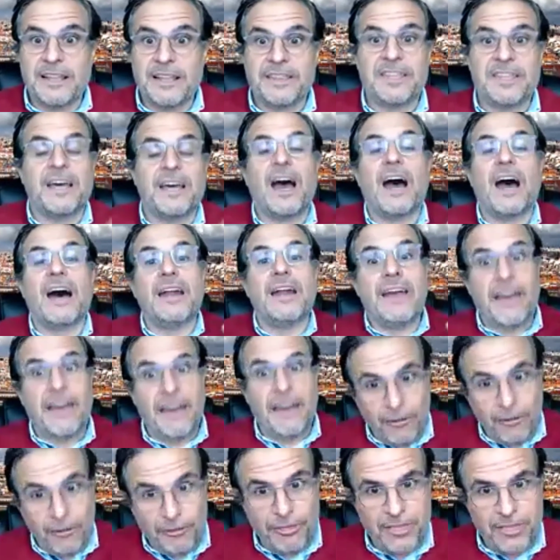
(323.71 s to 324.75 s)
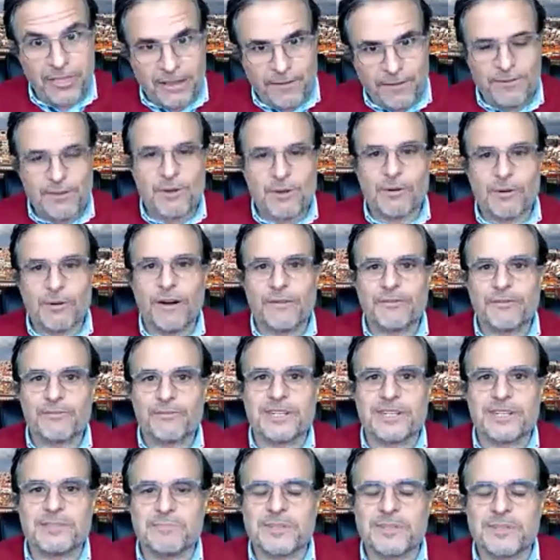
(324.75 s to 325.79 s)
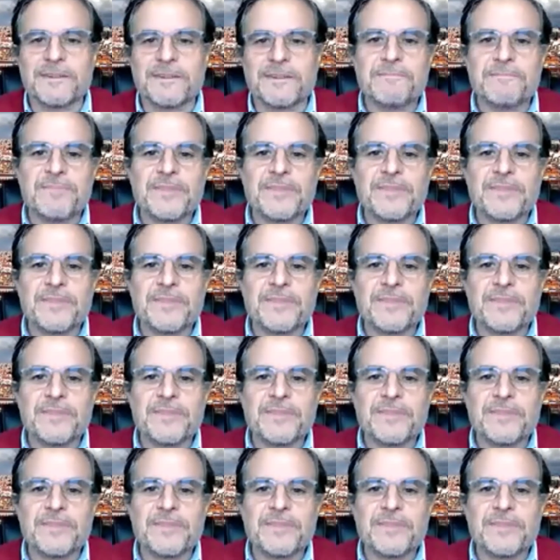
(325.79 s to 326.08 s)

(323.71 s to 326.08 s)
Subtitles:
the unhealthy view of Christmas.